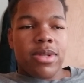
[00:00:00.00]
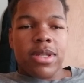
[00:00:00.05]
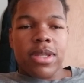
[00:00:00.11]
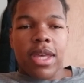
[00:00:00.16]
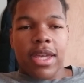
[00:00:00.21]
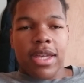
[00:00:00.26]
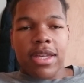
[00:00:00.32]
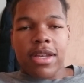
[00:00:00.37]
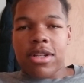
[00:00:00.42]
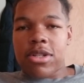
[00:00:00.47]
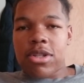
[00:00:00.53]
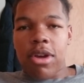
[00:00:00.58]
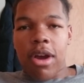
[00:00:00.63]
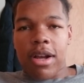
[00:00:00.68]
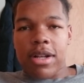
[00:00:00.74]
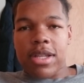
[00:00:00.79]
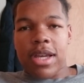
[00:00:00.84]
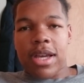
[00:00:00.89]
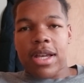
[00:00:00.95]
to like
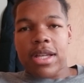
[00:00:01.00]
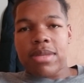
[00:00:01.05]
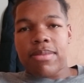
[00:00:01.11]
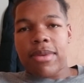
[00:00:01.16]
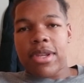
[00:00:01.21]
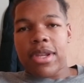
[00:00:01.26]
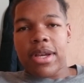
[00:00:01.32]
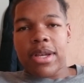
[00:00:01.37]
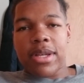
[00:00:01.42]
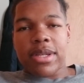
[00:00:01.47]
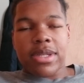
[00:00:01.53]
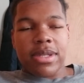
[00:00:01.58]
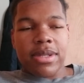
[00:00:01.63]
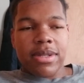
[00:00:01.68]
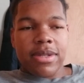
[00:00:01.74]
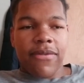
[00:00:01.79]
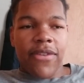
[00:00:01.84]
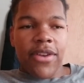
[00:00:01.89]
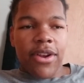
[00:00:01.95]
talk to us, meet us,
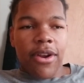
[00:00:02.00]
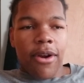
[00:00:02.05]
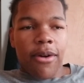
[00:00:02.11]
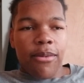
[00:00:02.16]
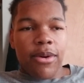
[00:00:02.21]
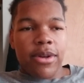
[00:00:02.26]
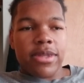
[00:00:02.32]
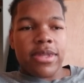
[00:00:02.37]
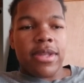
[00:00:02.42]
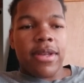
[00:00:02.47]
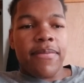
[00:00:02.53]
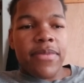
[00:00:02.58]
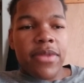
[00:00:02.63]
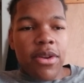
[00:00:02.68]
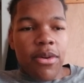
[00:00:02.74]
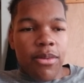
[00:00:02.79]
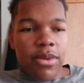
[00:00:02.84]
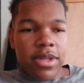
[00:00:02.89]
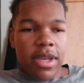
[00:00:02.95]
figure out what
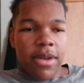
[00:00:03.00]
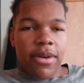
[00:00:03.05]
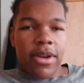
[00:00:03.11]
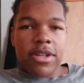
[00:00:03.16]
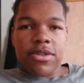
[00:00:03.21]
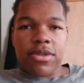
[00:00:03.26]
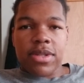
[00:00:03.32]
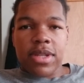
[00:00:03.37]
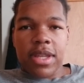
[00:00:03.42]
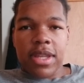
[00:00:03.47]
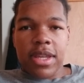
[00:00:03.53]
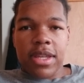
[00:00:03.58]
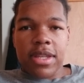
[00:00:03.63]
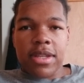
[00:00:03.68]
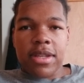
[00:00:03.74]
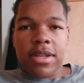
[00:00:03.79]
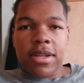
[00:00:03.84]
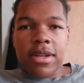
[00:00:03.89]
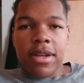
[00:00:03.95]
they were
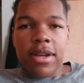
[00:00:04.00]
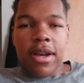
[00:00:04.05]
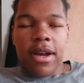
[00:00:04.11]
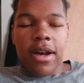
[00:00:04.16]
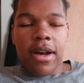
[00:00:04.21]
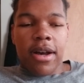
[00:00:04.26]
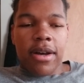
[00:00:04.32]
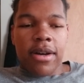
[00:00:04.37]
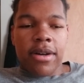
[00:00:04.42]
interested in,